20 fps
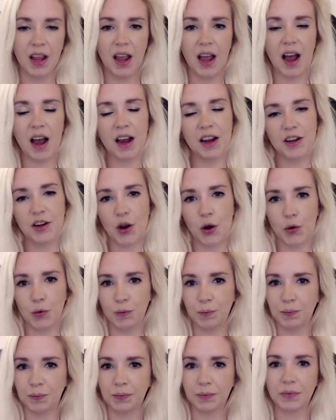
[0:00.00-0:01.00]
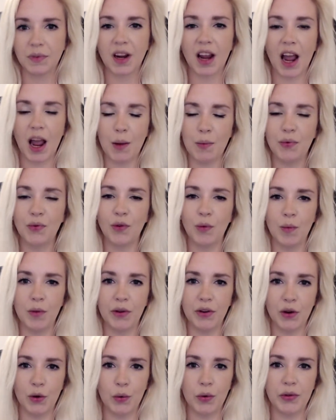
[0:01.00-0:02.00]
I know, I'm
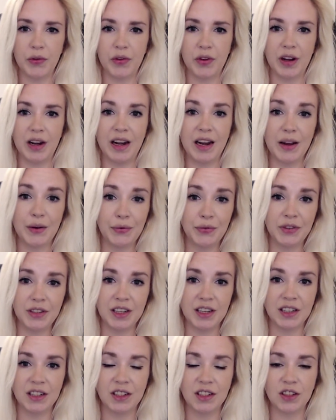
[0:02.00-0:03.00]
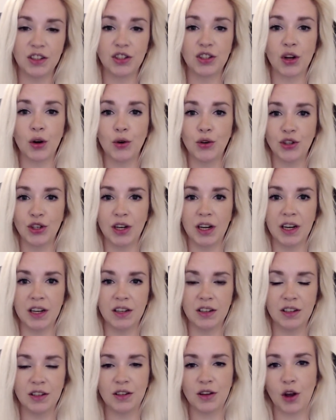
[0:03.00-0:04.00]
familiar with the leftist,
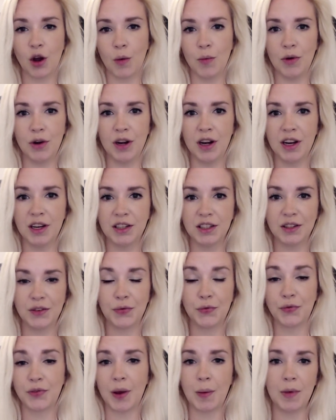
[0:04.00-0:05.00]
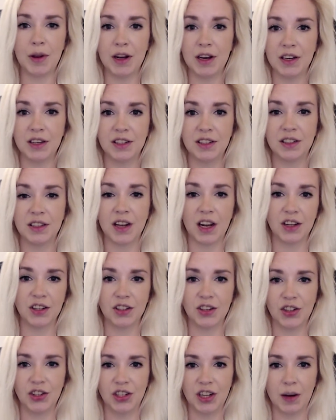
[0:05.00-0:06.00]
socialist, communist, feminist
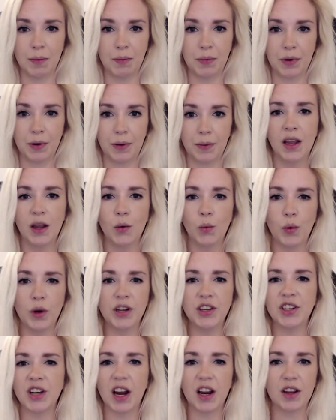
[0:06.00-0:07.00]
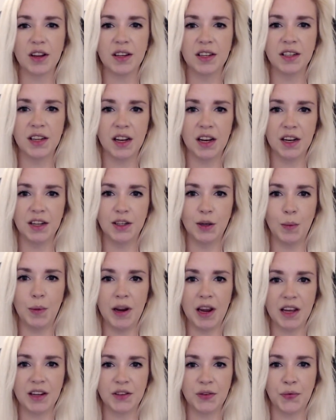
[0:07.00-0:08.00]
censorship, which I consider to
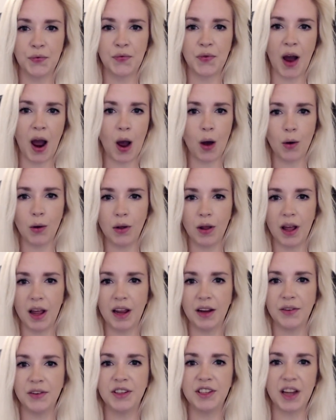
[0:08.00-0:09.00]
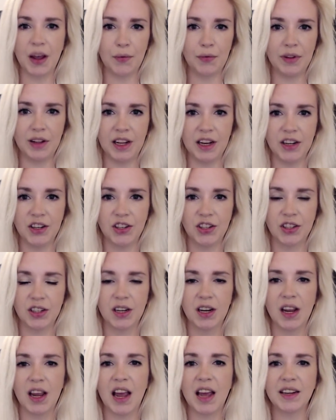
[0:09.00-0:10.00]
be as vile and devilish
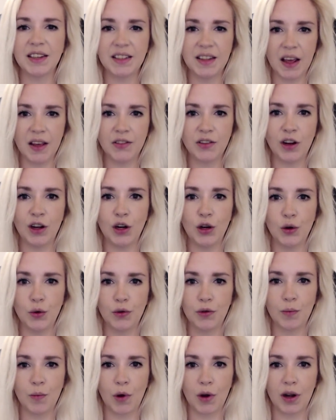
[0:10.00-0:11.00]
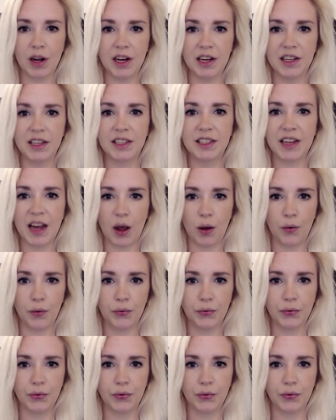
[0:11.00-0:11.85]
as their Duluth model itself.